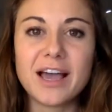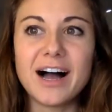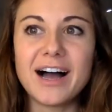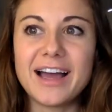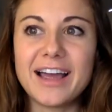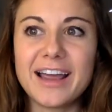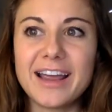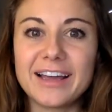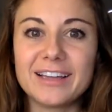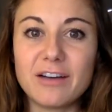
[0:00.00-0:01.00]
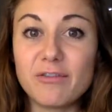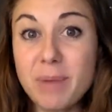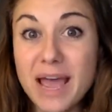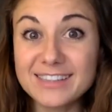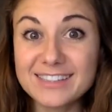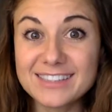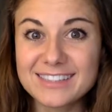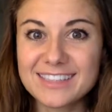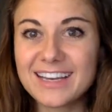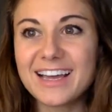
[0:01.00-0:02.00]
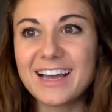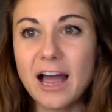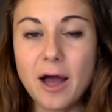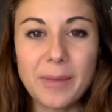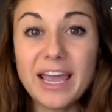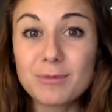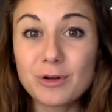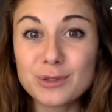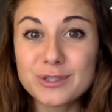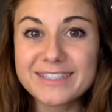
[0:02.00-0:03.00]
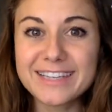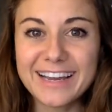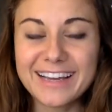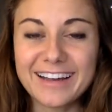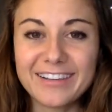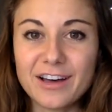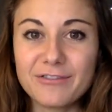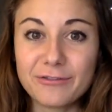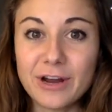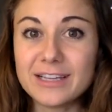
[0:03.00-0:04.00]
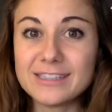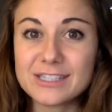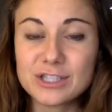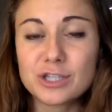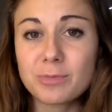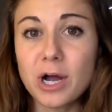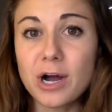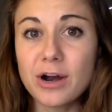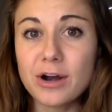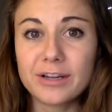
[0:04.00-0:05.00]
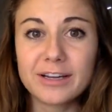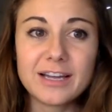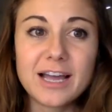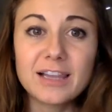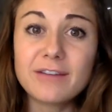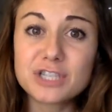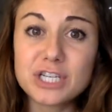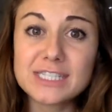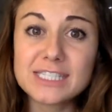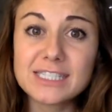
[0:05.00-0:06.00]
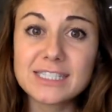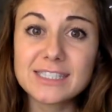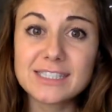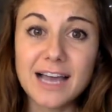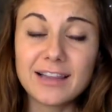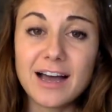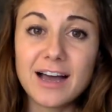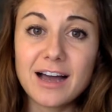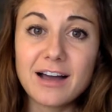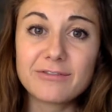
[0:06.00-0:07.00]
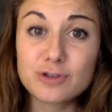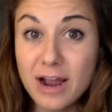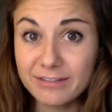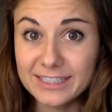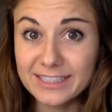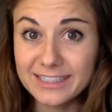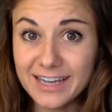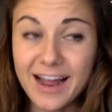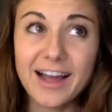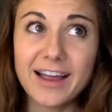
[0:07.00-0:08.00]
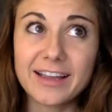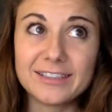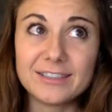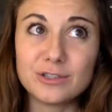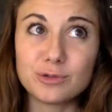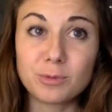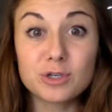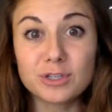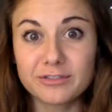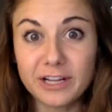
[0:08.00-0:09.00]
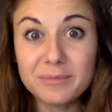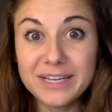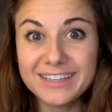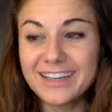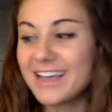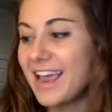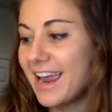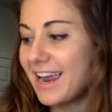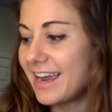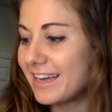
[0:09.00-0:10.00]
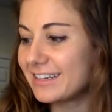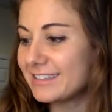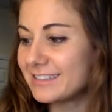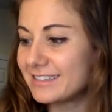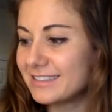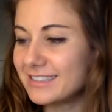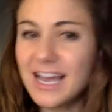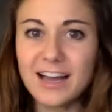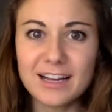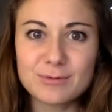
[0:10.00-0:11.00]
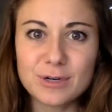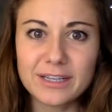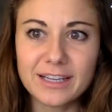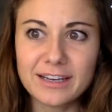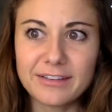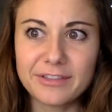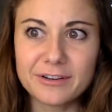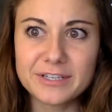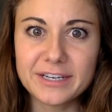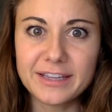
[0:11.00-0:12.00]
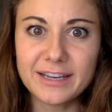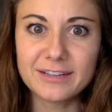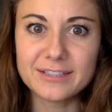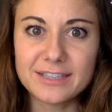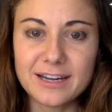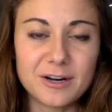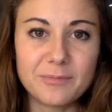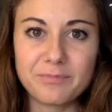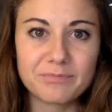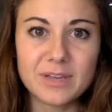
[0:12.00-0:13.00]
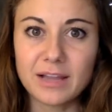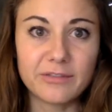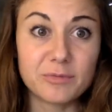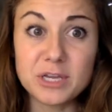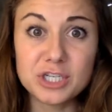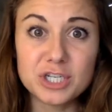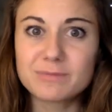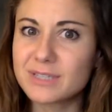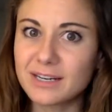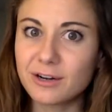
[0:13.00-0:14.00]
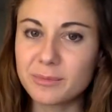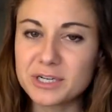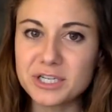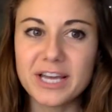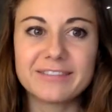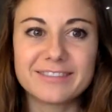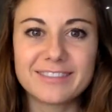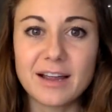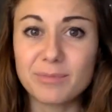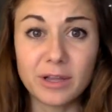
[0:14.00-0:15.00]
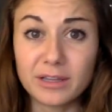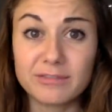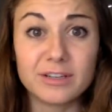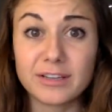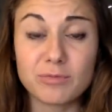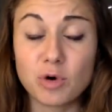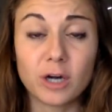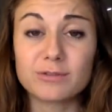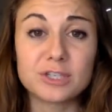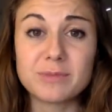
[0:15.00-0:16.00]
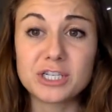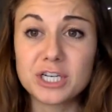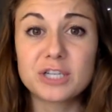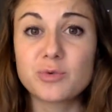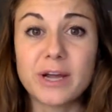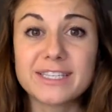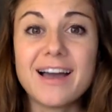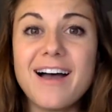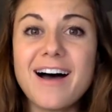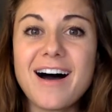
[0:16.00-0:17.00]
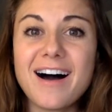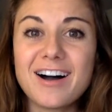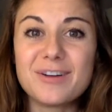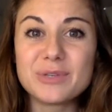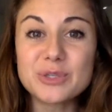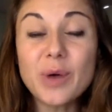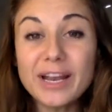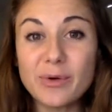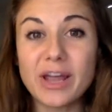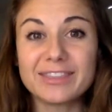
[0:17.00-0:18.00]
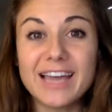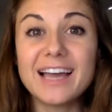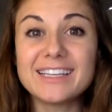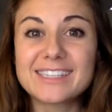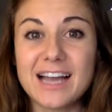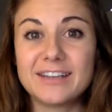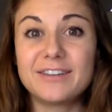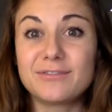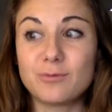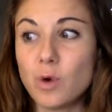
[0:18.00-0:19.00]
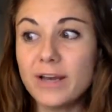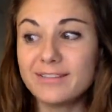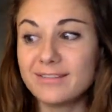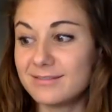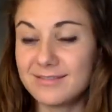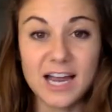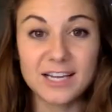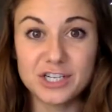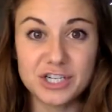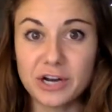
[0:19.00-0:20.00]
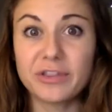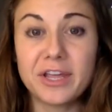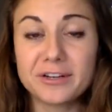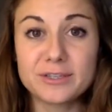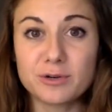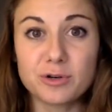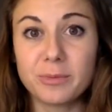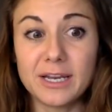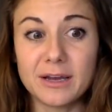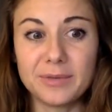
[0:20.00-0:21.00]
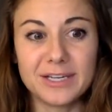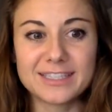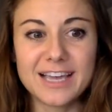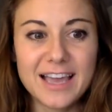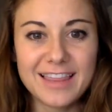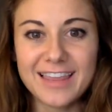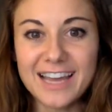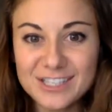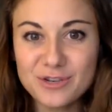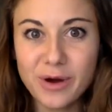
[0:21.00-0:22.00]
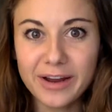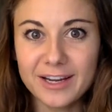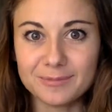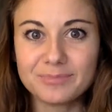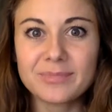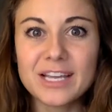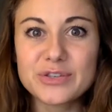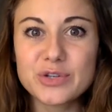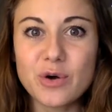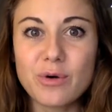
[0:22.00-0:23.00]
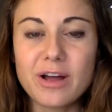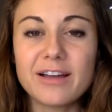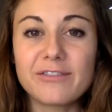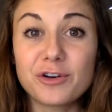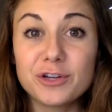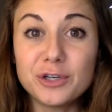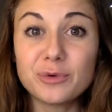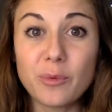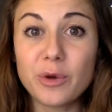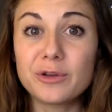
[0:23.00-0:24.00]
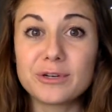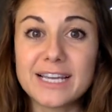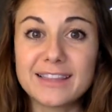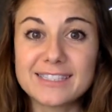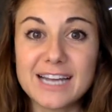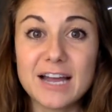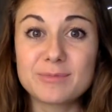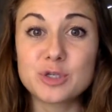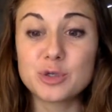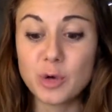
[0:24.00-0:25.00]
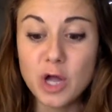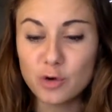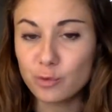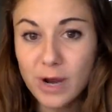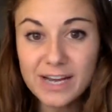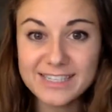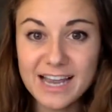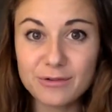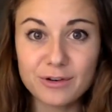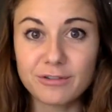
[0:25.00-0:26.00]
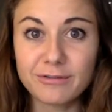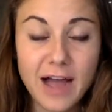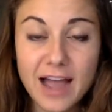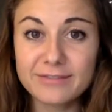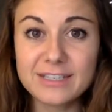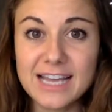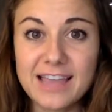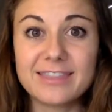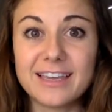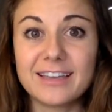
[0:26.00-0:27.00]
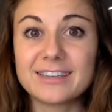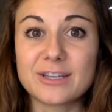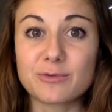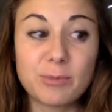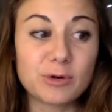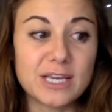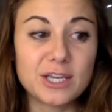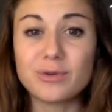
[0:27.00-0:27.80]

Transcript: I love pets, animals, and I love friends super hard. I love Jesus. I love traveling. I do personal development, and yeah, I'm trying to think if there's anything else. I love the beach. Did I already mention that? I probably love it even more, just mentioning it twice. So anyway, that is kind of what I share then on social media, because that's who I am. So for you, I want you to take this time to write down your 5 to 10 things that represent you.